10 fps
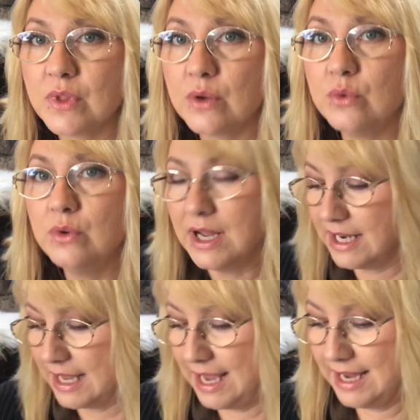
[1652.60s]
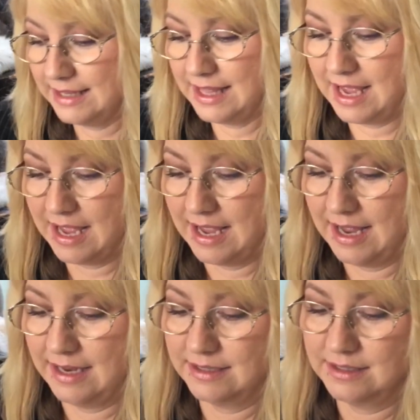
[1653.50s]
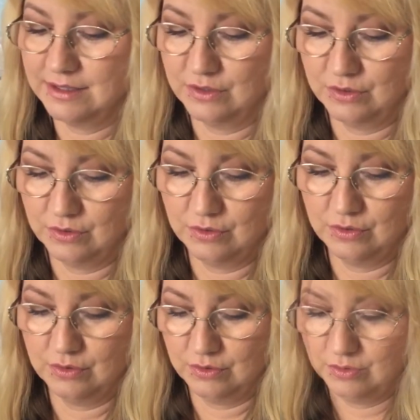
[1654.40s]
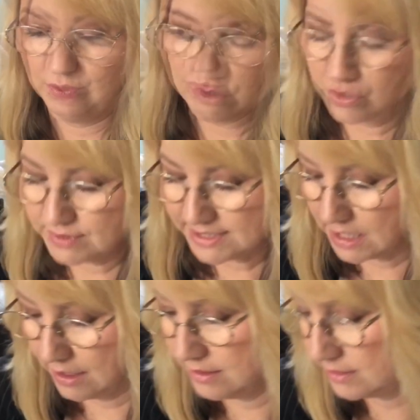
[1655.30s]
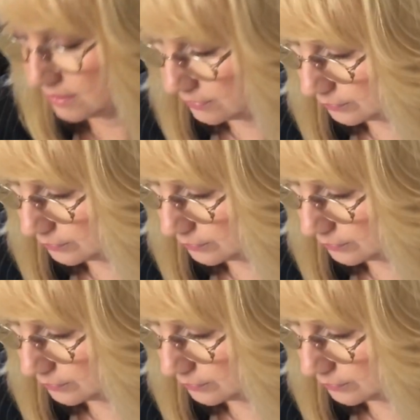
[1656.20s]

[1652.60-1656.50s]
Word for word: Ooh, I like that. There's no scent.